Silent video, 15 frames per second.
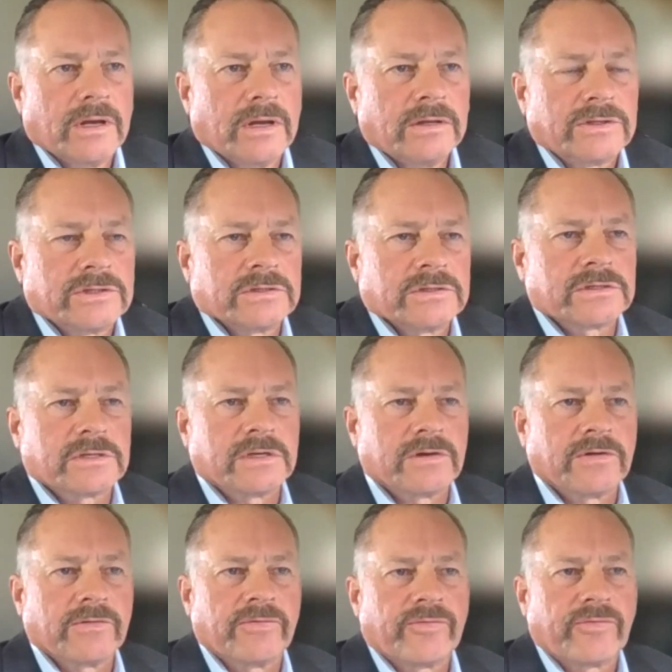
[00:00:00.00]
This is
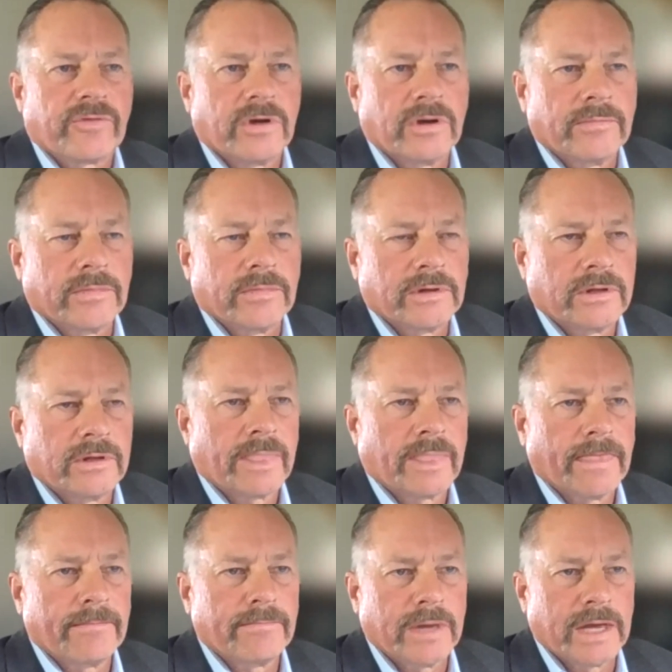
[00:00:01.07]
from
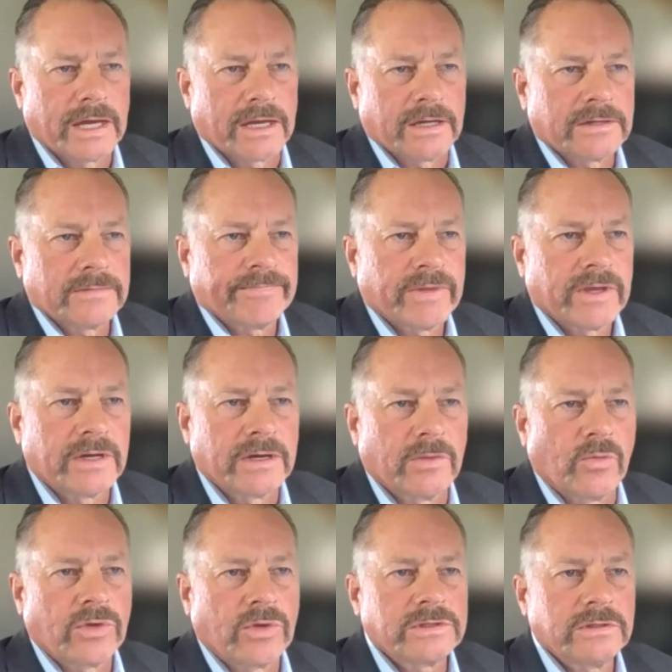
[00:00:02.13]
Megan.
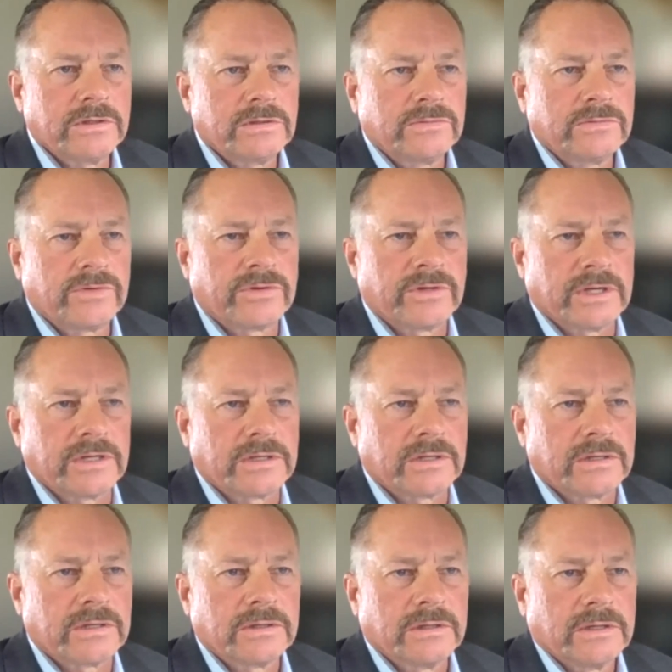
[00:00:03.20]
What do you
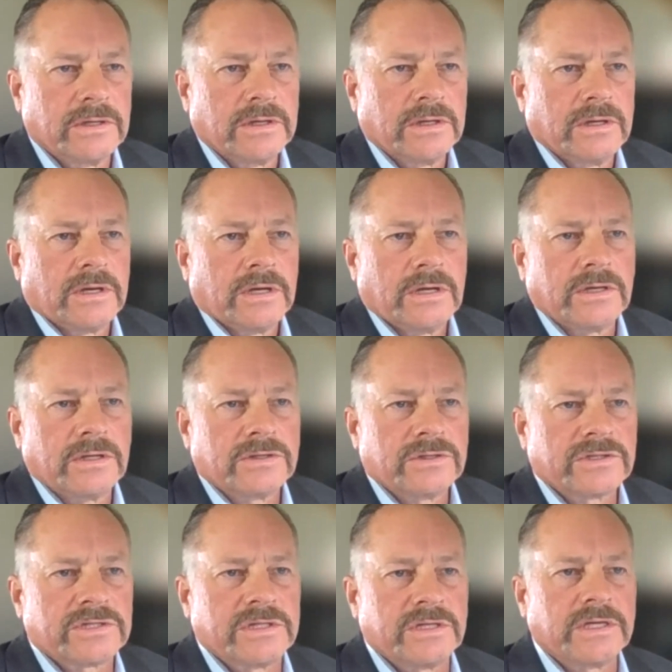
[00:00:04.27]
think
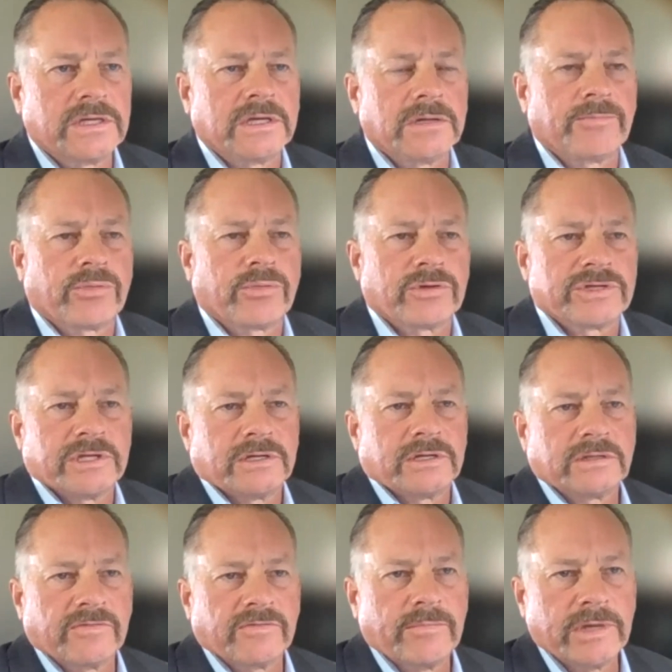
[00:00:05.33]
is the
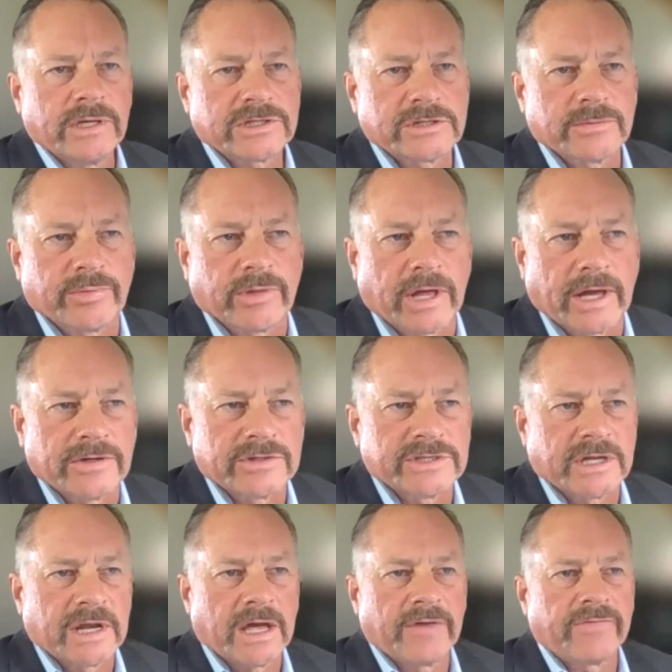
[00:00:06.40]
percent of meat suppliers
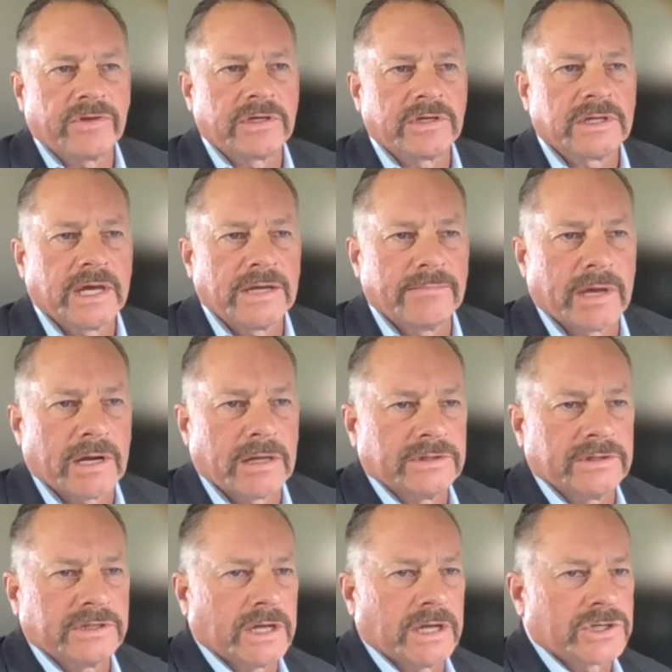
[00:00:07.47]
that have inline metal
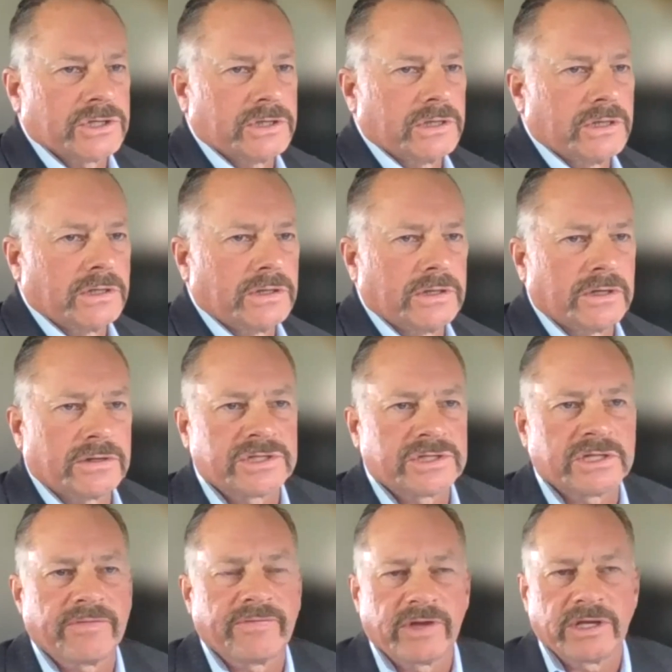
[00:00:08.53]
detection in their
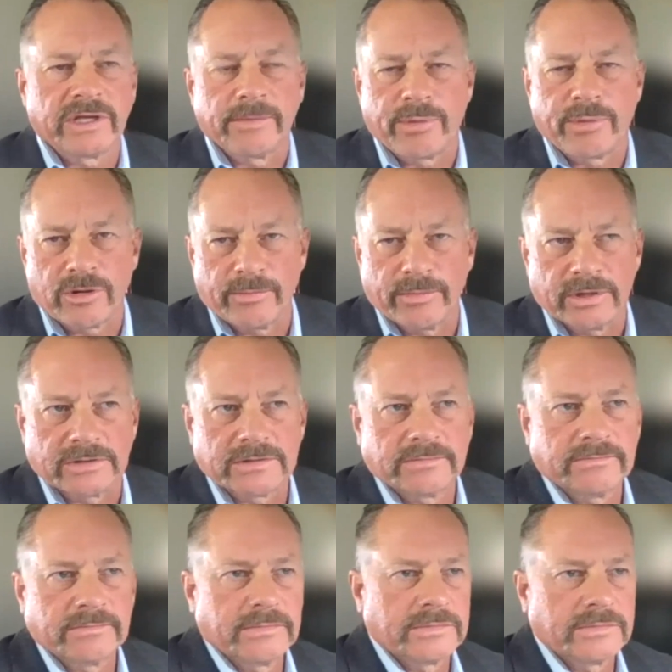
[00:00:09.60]
stuffing department?
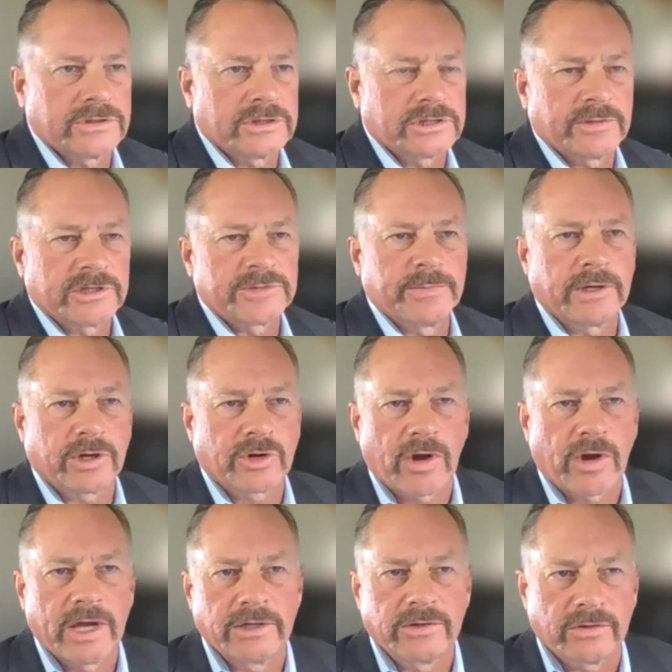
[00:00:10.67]
So this must be a
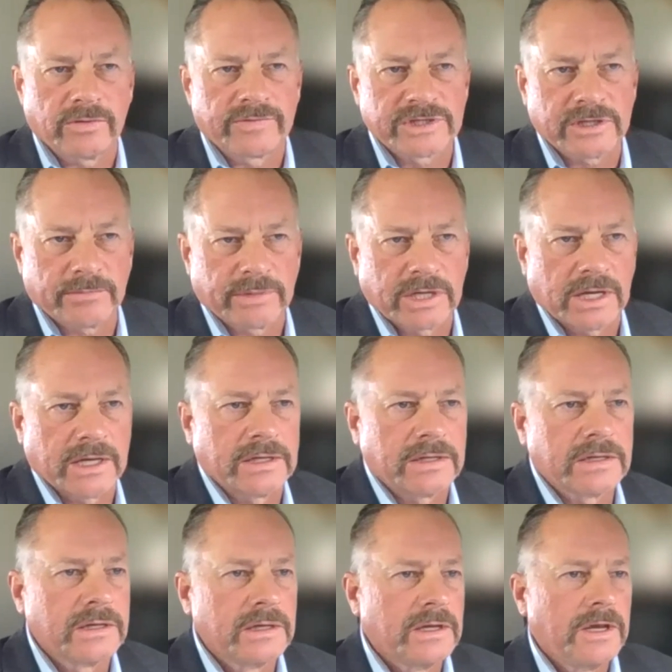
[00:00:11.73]
grinder of some kind.